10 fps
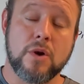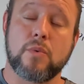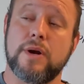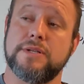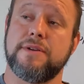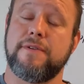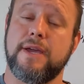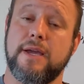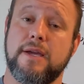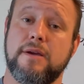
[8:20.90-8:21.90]
Whereas if
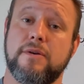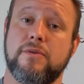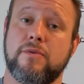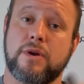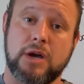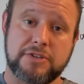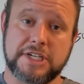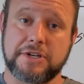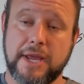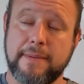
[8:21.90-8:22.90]
a
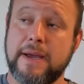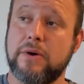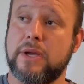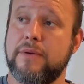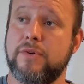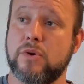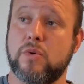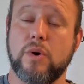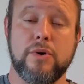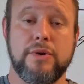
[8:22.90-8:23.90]
contractor came out, gave you a
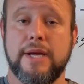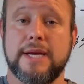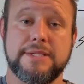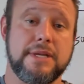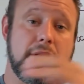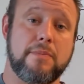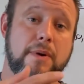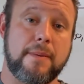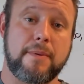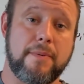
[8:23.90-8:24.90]
quote, you guys did all the
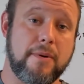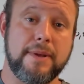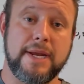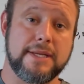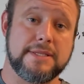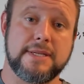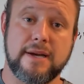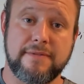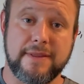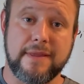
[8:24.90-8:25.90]
proper permitting and
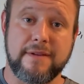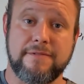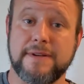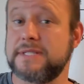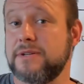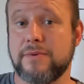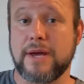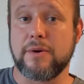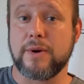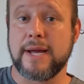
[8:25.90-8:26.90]
stuff, and then they fixed it
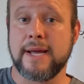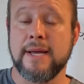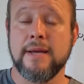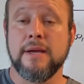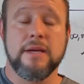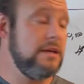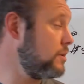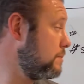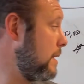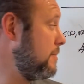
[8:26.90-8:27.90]
right away, you
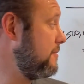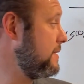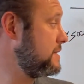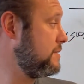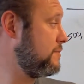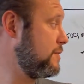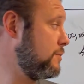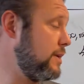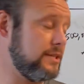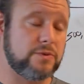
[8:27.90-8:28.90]
could probably fix it for
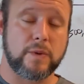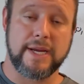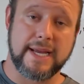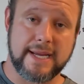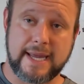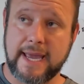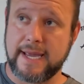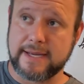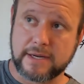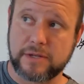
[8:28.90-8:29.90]
what,
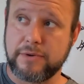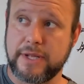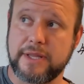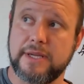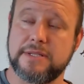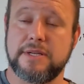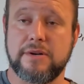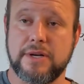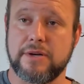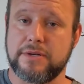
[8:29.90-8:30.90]
28K including the
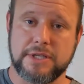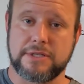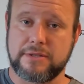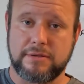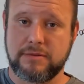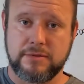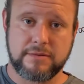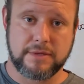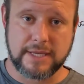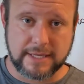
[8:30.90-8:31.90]
interior, just
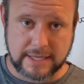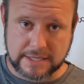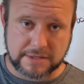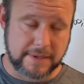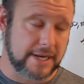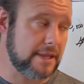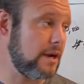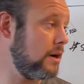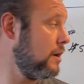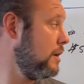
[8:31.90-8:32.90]
guesstimating there.